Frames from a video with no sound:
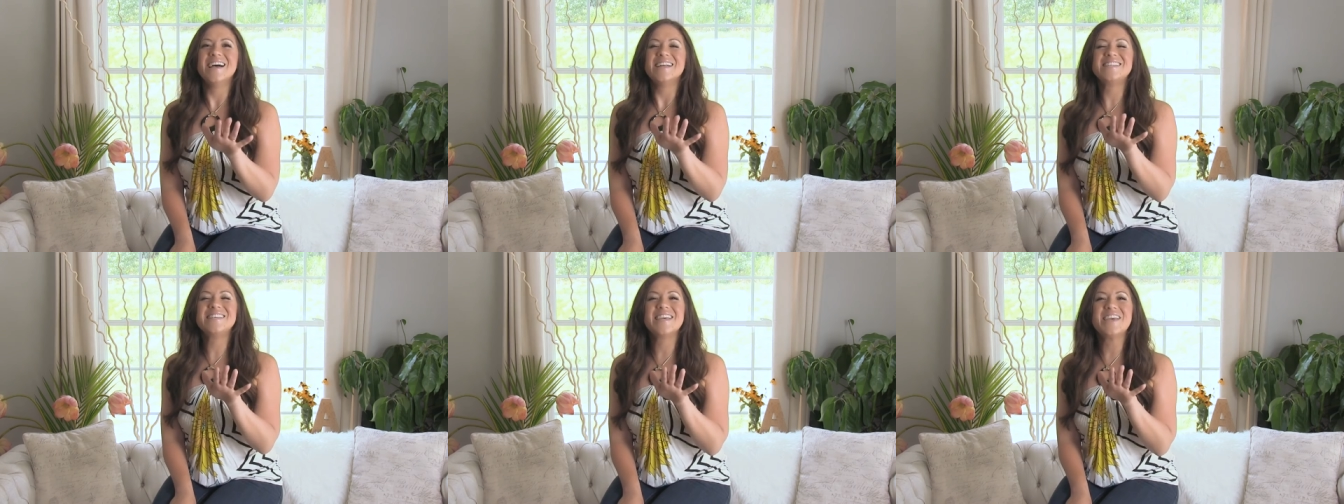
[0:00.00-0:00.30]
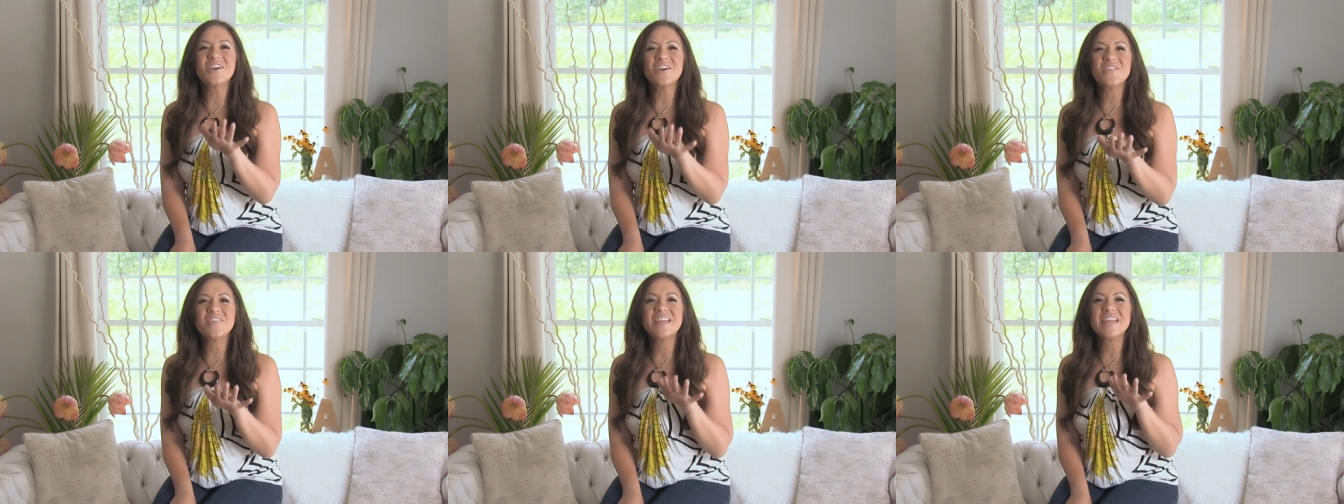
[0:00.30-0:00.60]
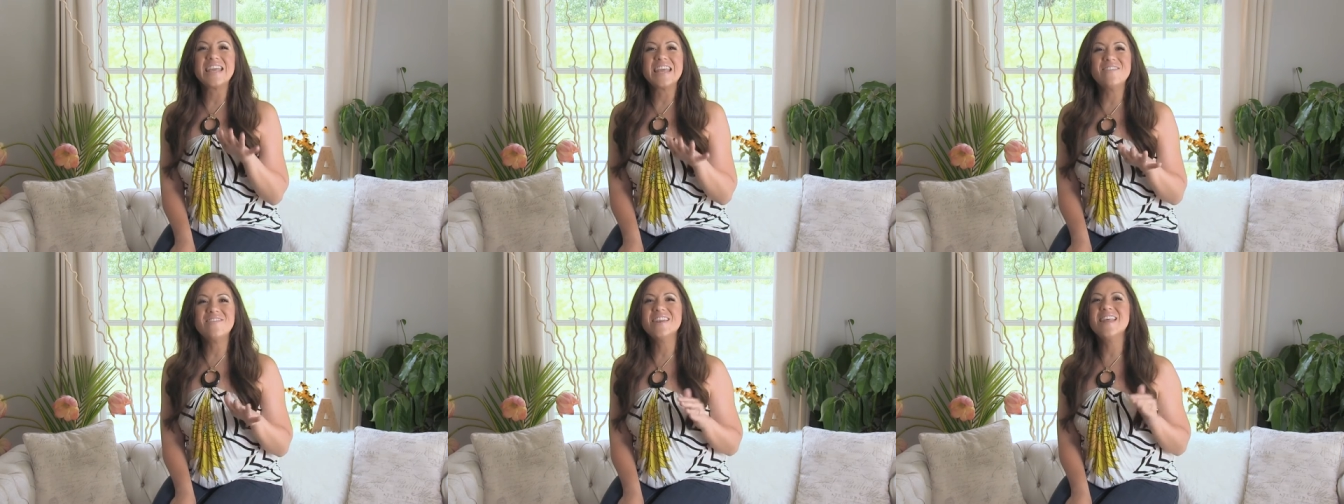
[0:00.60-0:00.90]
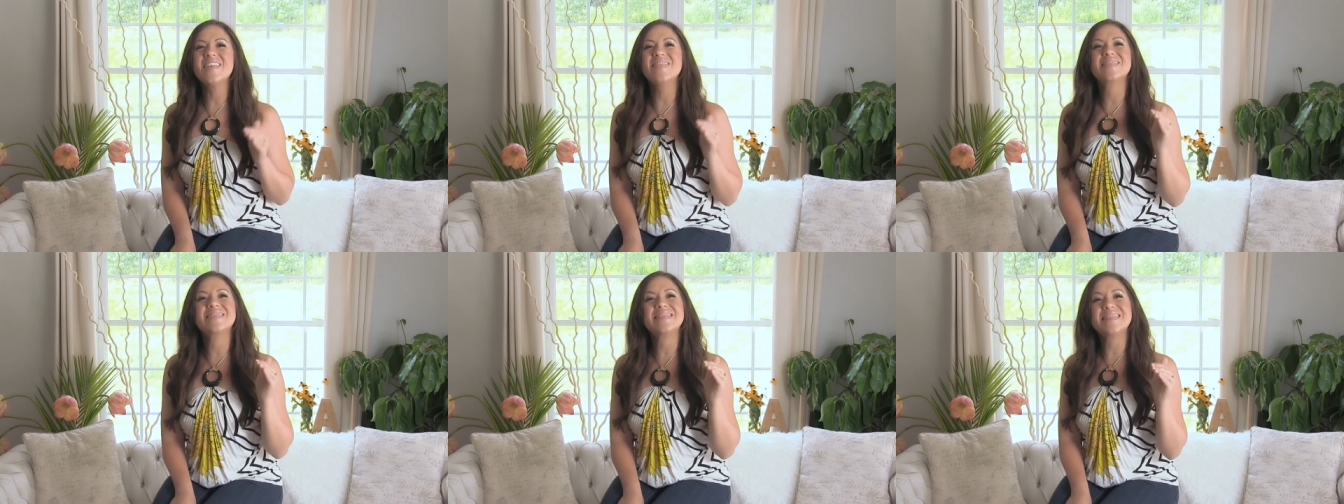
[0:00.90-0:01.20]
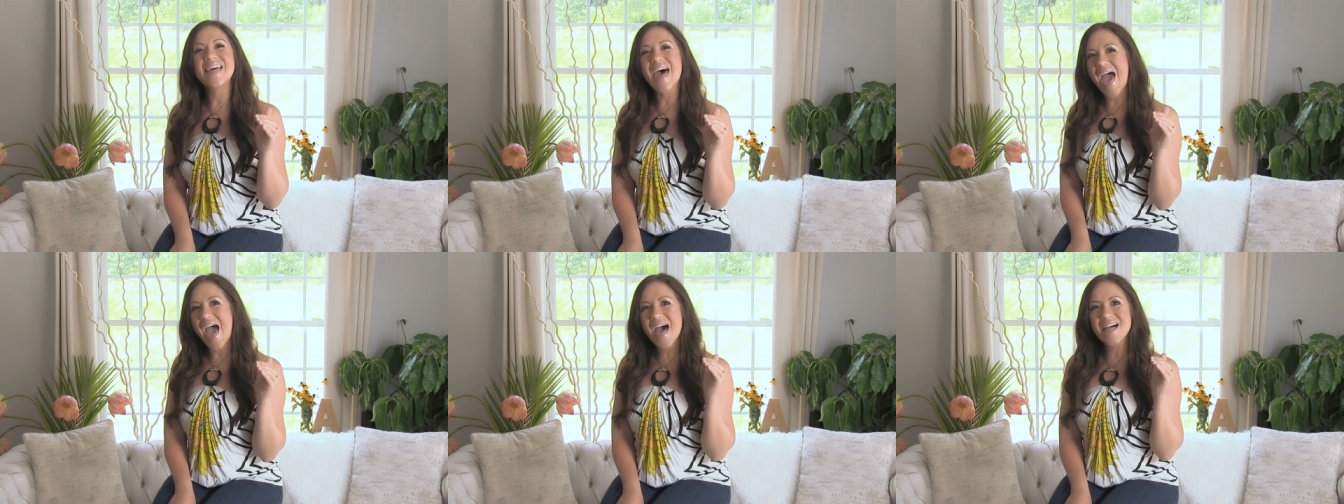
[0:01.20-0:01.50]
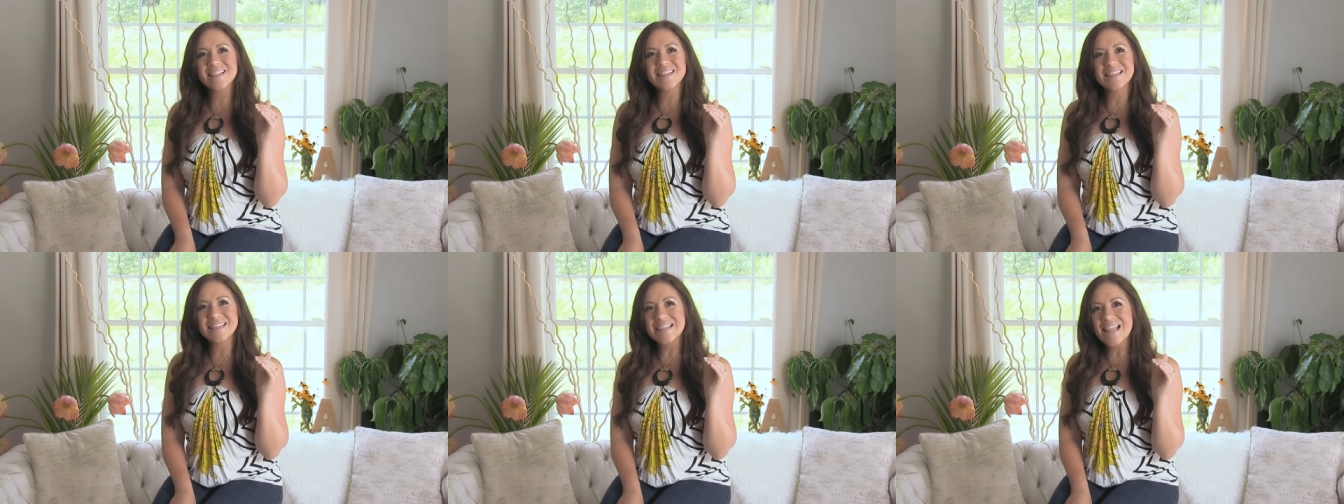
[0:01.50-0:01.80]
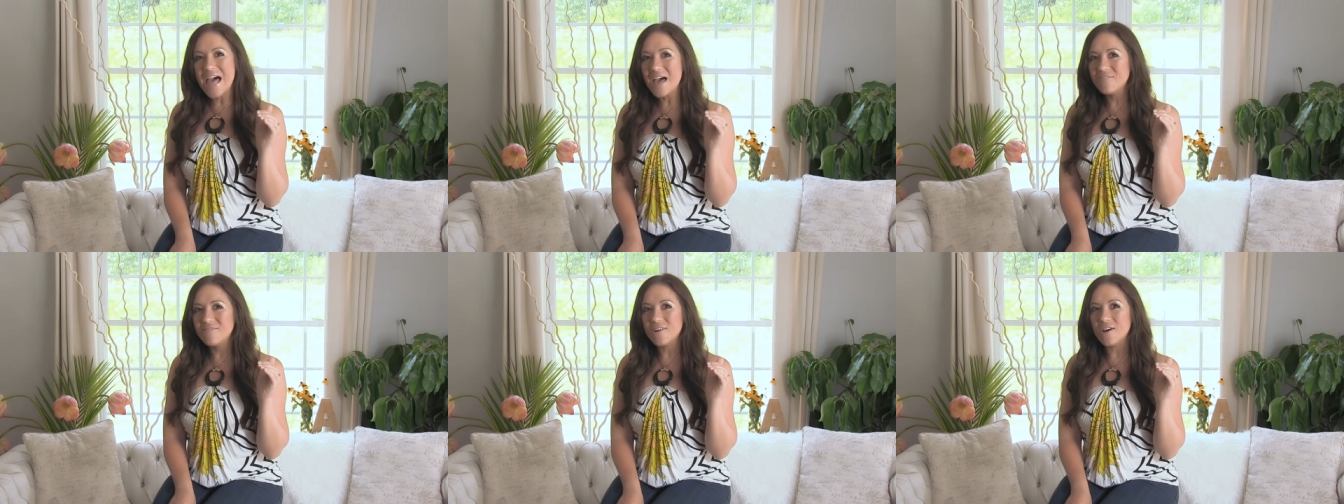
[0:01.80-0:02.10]
to hear that even at that
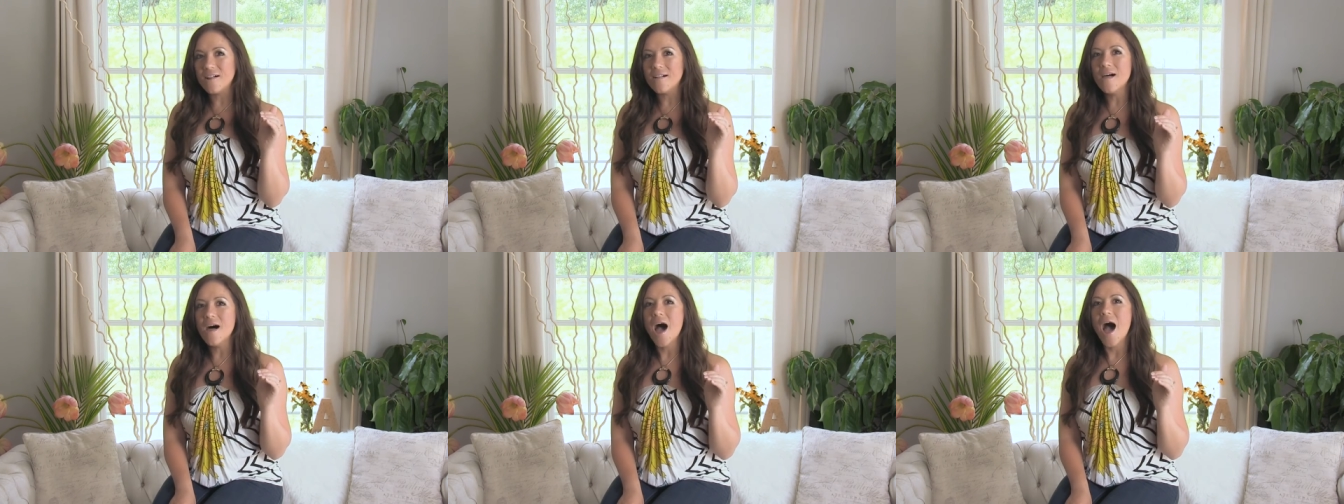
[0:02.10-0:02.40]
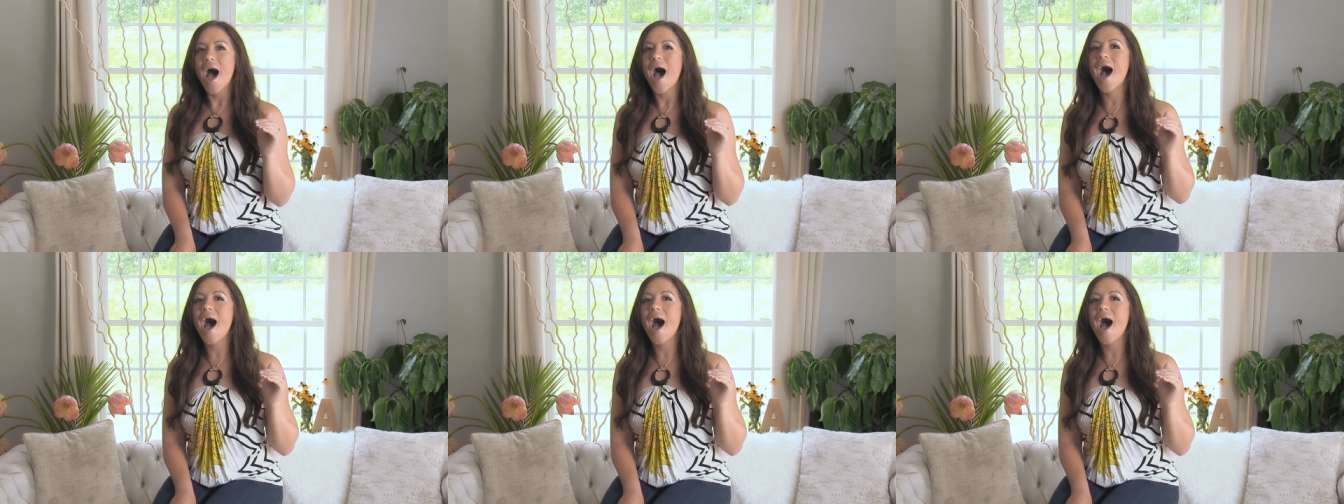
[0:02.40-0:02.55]
level,